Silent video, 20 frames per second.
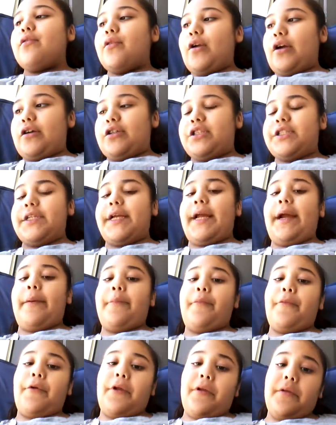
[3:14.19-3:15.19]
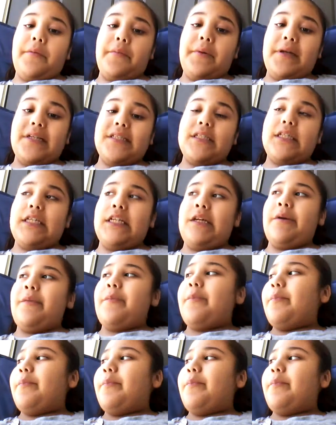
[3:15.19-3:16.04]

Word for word: Thursday I'm really busy.